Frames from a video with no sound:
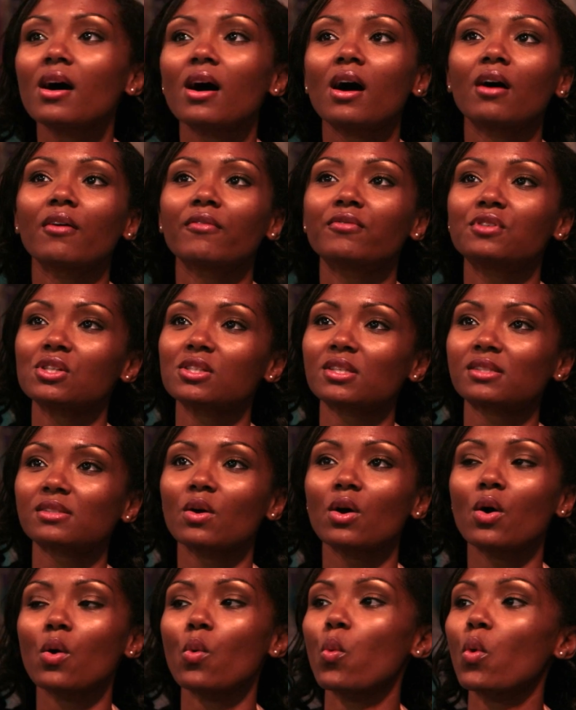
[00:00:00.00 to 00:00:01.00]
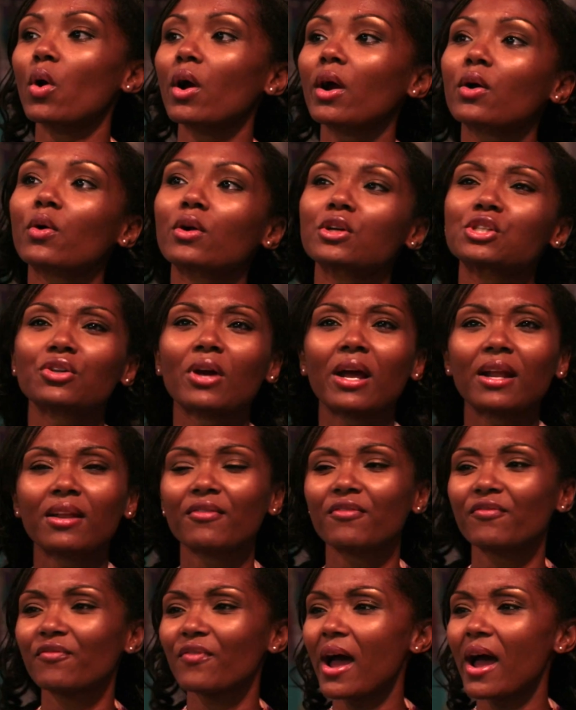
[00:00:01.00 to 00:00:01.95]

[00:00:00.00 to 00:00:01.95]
of just work or trying to